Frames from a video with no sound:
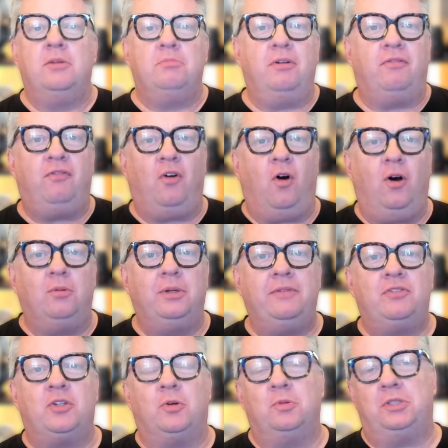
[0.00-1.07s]
Before
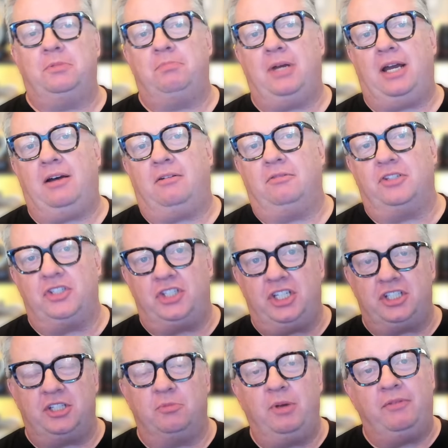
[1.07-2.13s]
we've talked about the
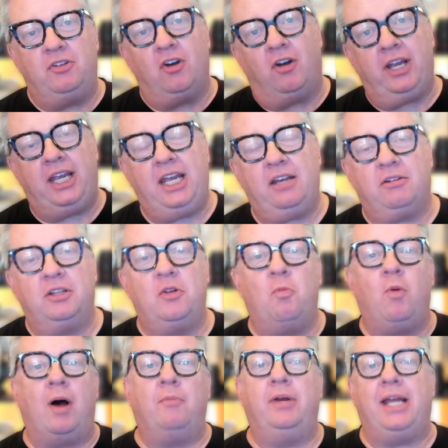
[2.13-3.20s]
system we've got here and the
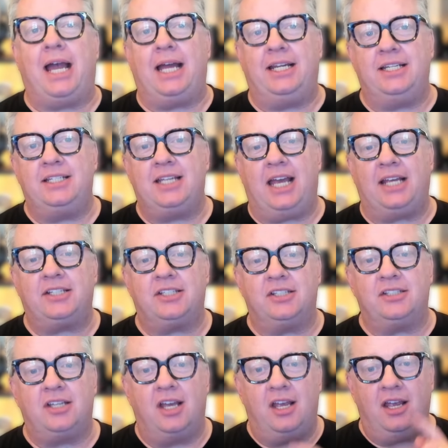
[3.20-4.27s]
one we had in
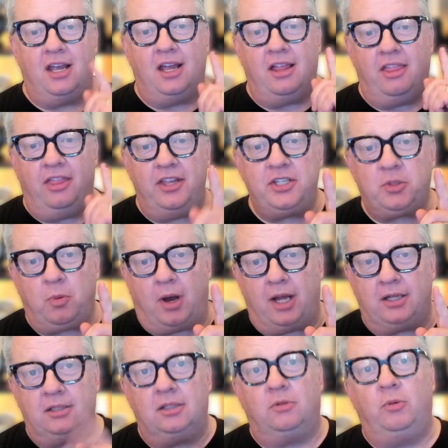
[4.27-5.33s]
Texas. This
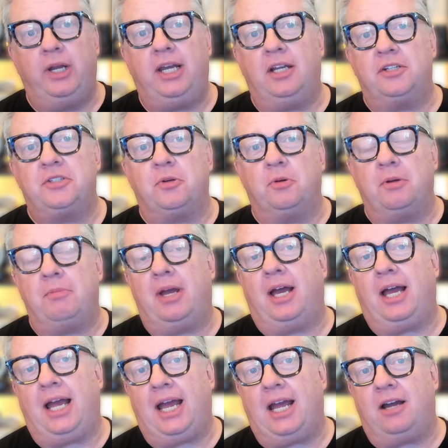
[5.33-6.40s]
one, we're going to talk
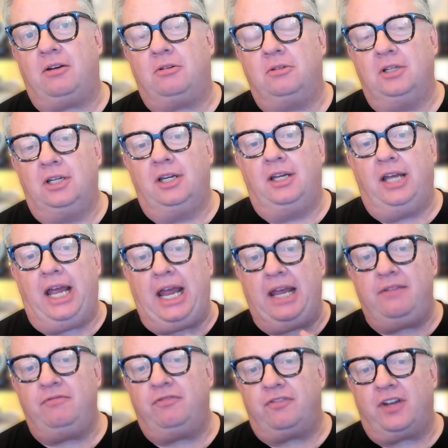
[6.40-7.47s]
about how
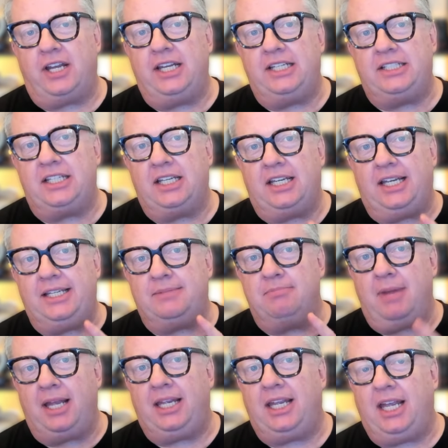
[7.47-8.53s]
Enphase is
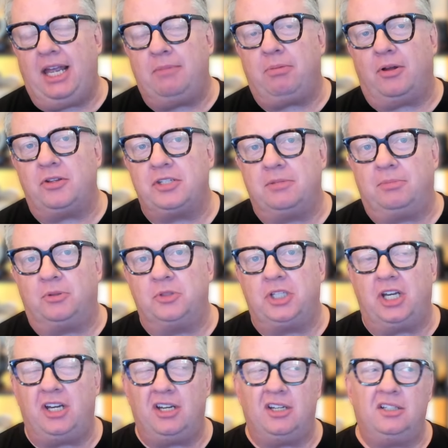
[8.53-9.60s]
making it possible
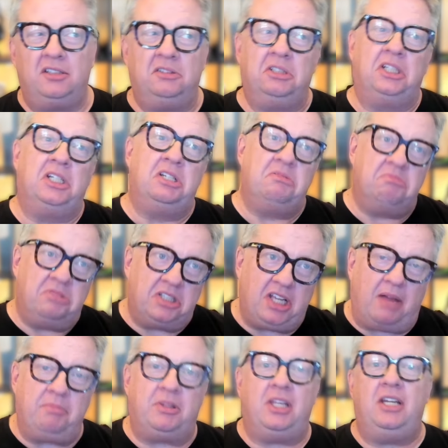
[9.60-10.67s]
to earn
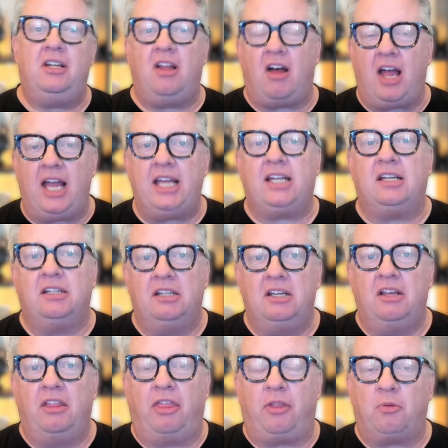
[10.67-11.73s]
something like
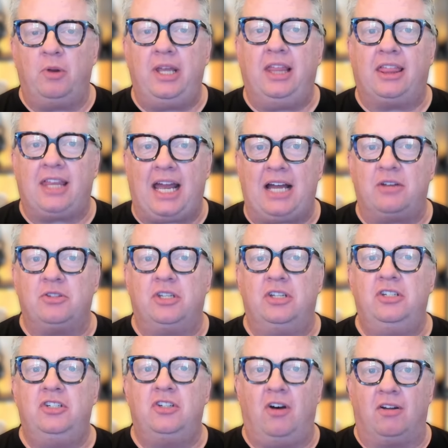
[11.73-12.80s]

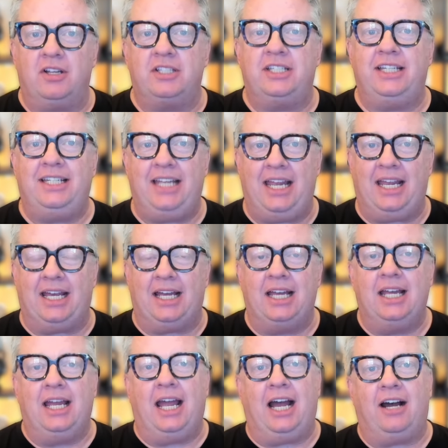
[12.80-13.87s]
$3,000 a year
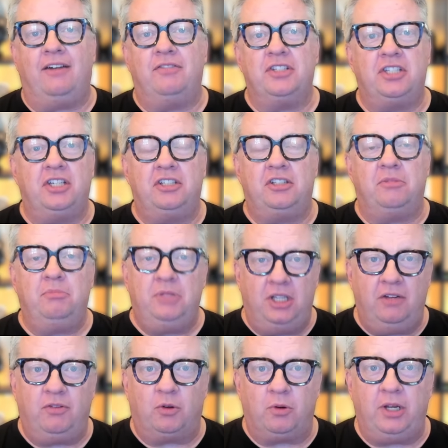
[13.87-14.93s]
out of a system
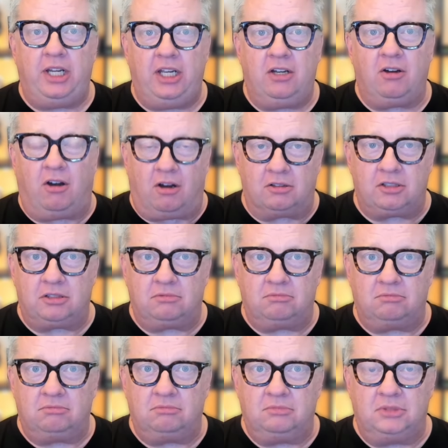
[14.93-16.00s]
you've already got.
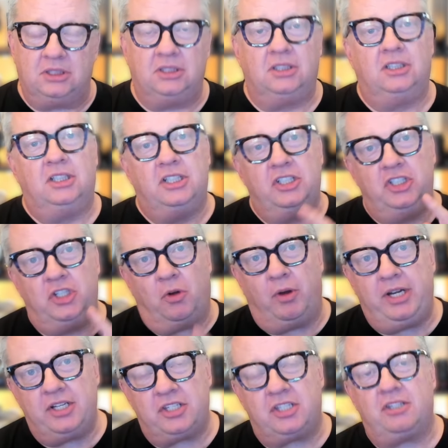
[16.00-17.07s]

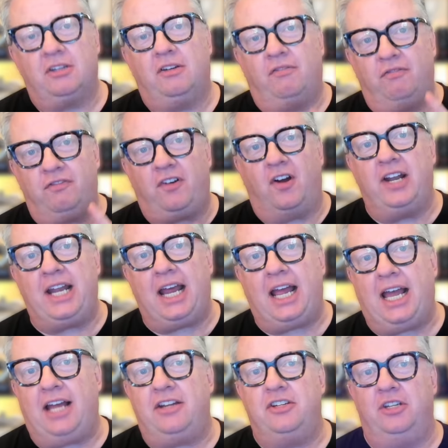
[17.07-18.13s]
Join us, find out
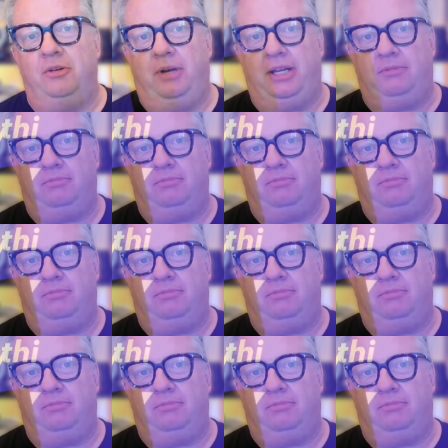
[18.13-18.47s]
how to do it.